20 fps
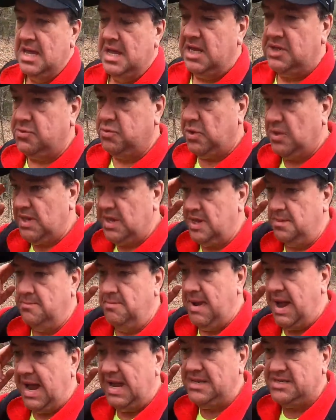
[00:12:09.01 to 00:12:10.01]
It's really a
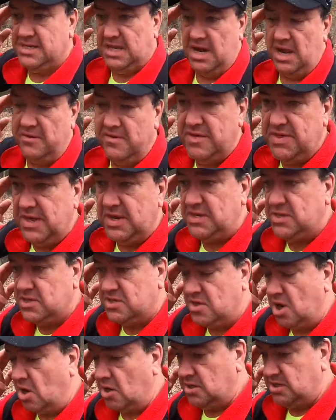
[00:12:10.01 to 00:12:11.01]
mindset. Everything
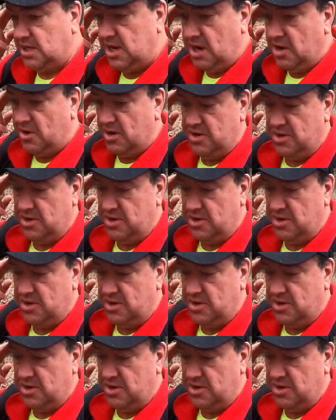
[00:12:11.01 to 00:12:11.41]
starts here